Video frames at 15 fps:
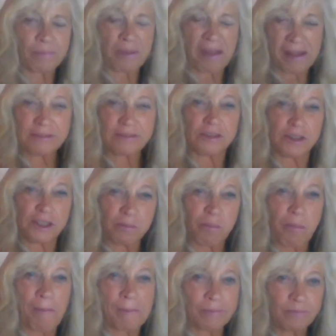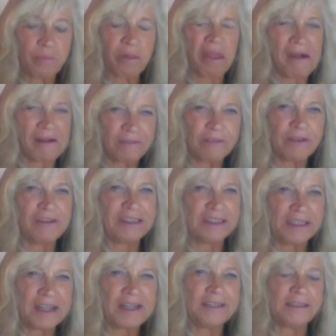That's good. Very
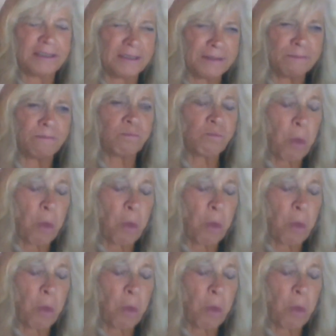tasty.